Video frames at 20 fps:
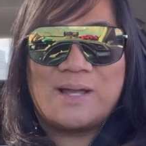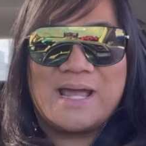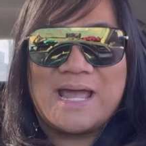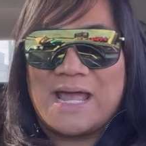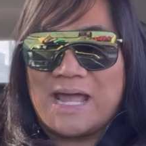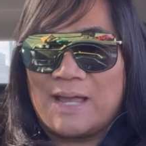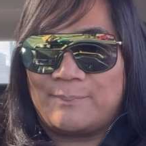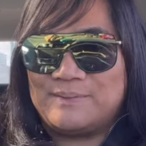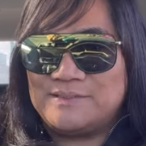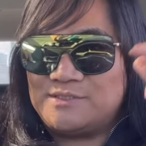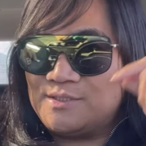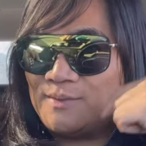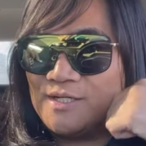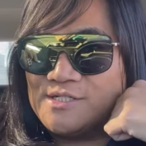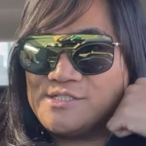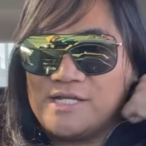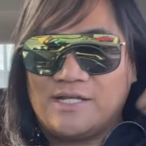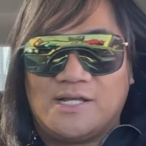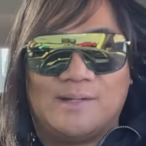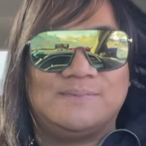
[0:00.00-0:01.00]
happened to
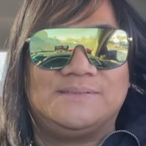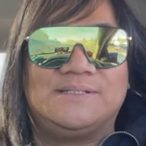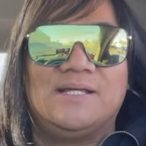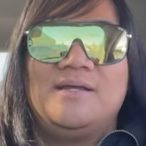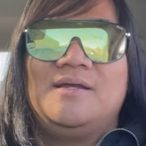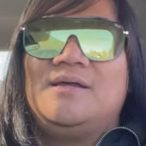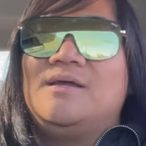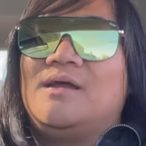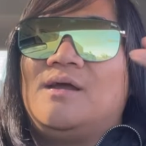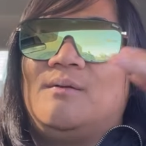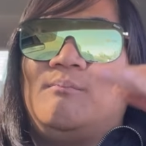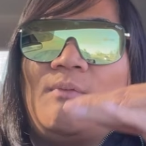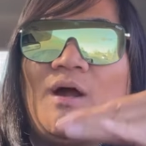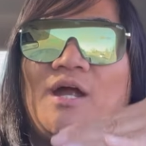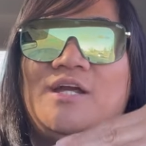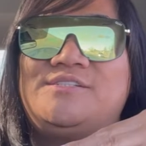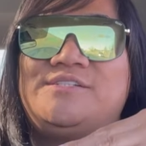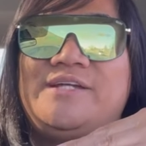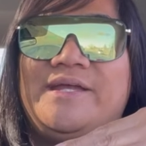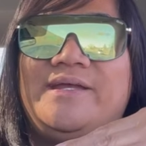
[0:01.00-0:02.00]
Marc Jacobs.
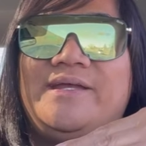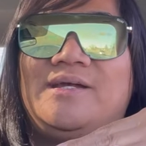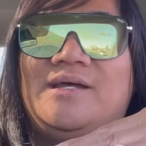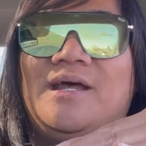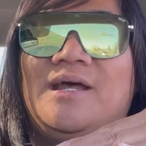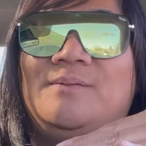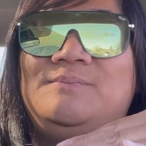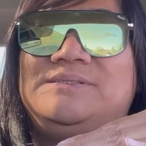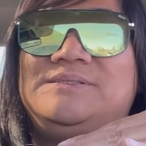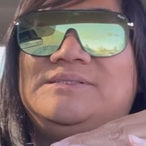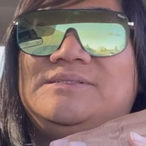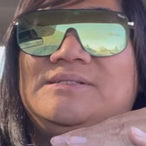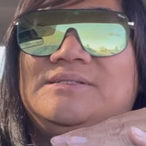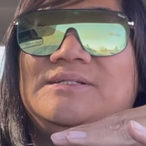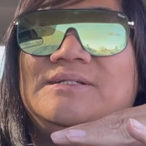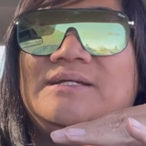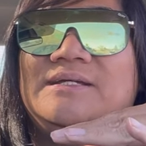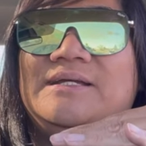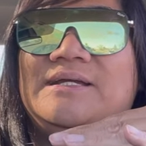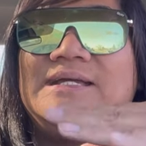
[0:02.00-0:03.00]
Marc Jacobs
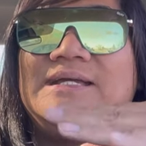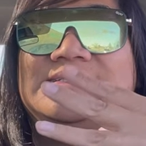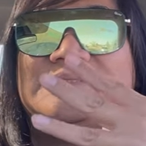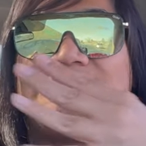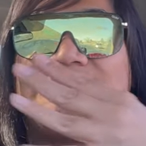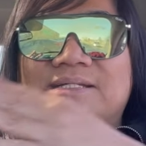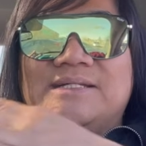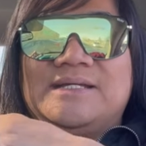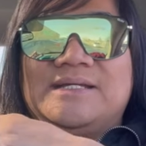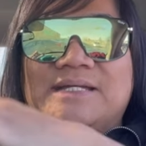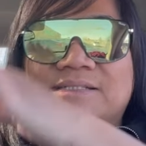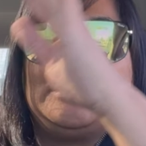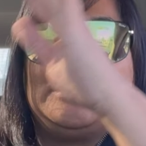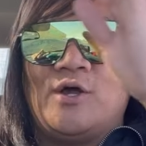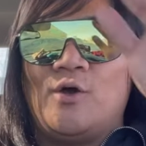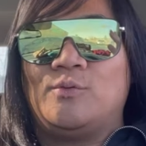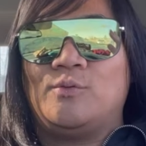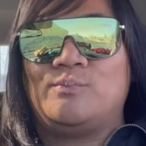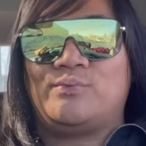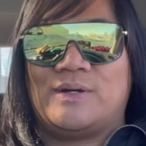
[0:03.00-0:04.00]
is its
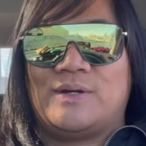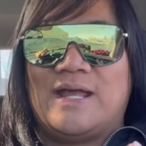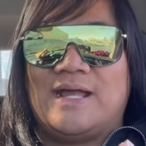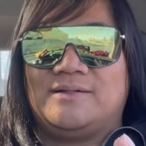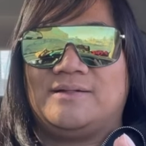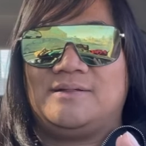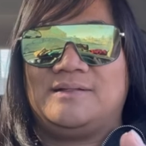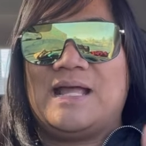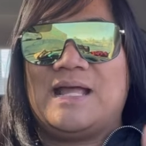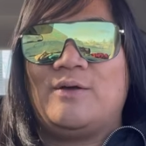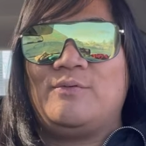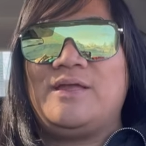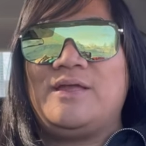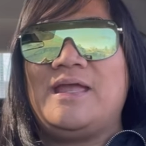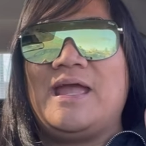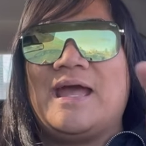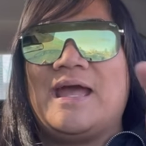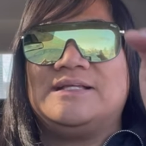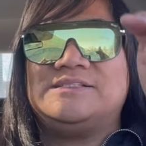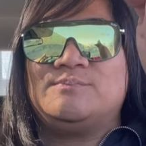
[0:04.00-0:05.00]
own brand. Now
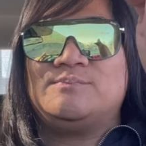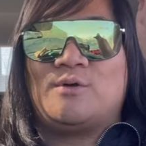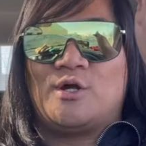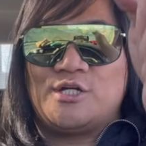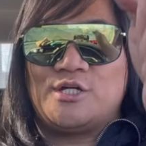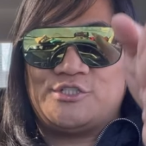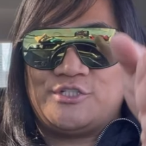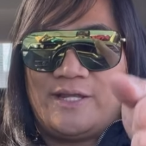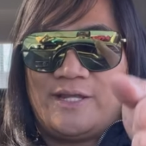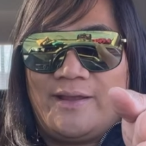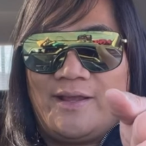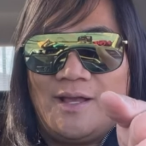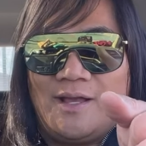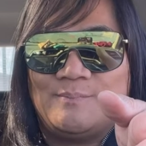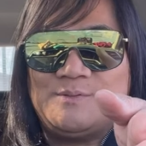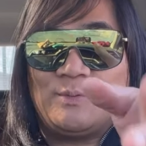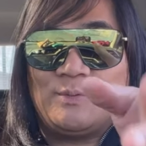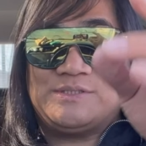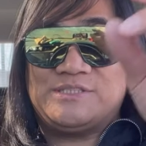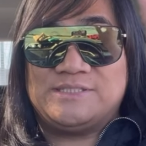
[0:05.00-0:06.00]
he has Marc
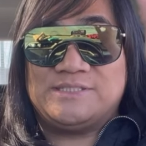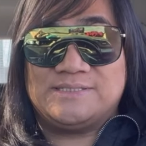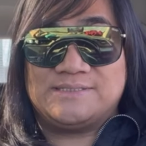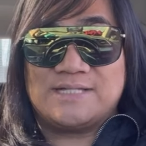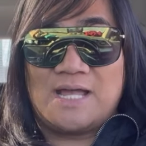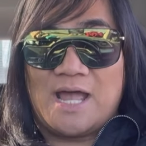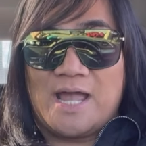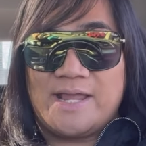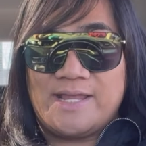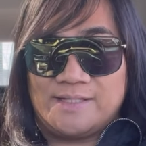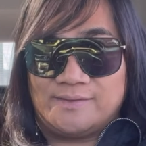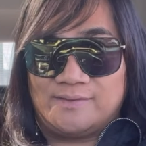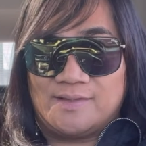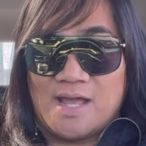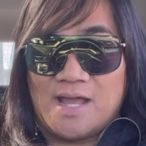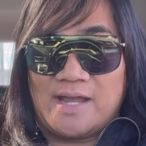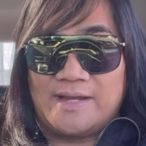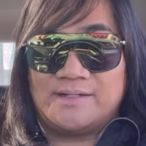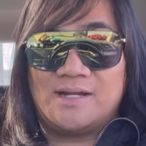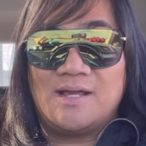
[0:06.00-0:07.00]
Jacobs, which is his high-end
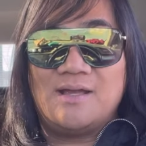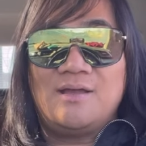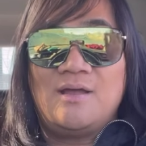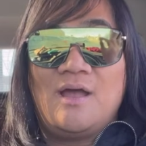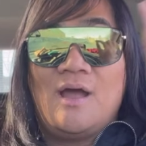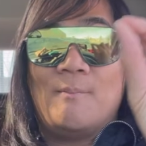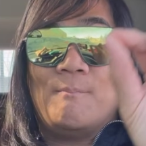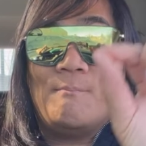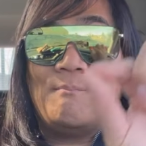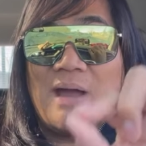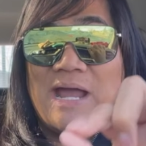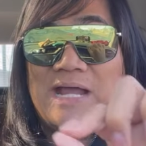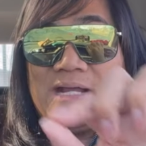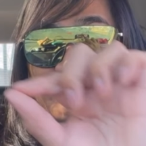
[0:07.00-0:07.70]
line, Mike,